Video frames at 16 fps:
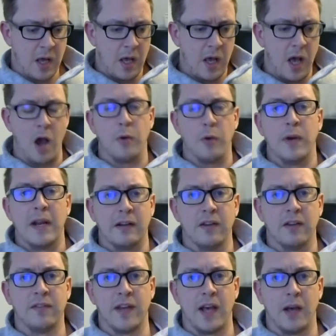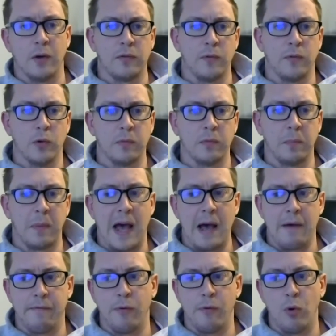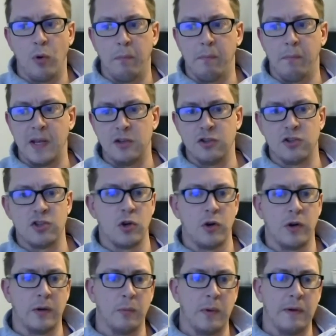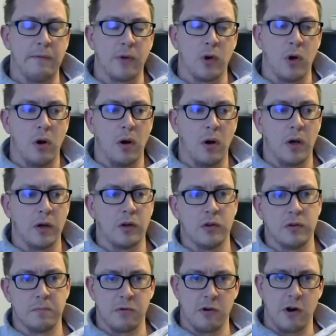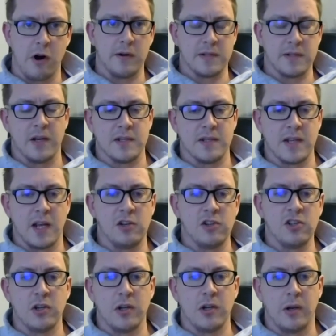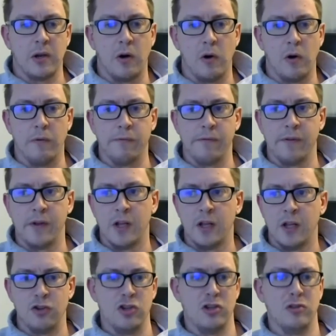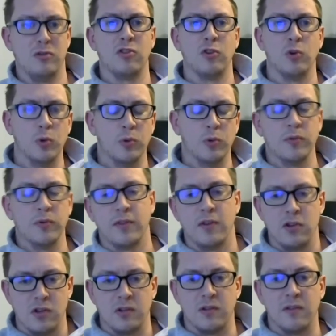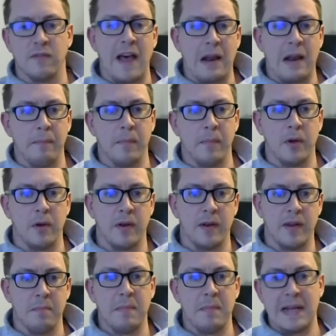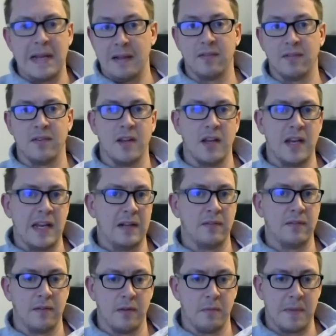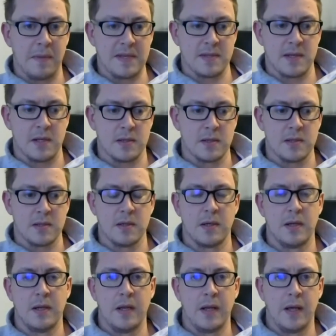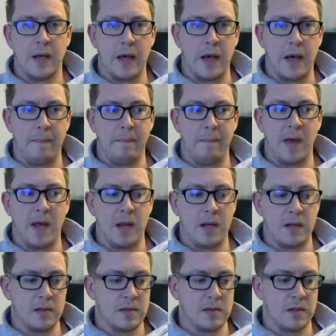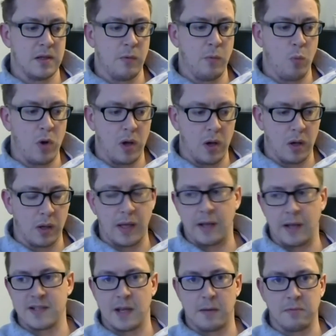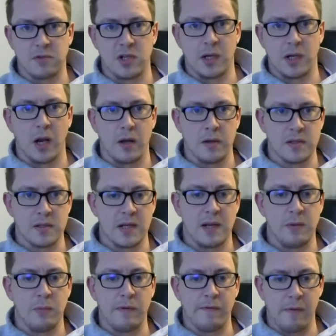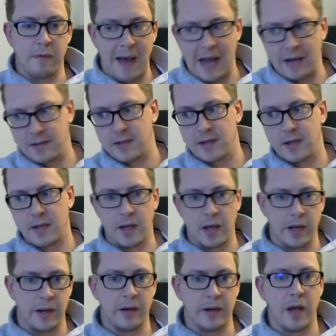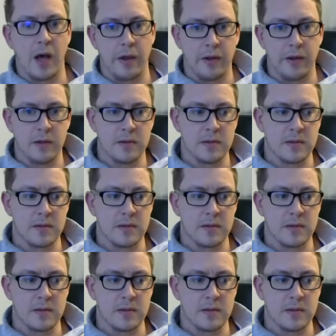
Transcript: owning the Salesforce platform, ensuring we've got a good prioritization of new tools and new development that meets the needs of the business. And work exceptionally closely with Amanda and others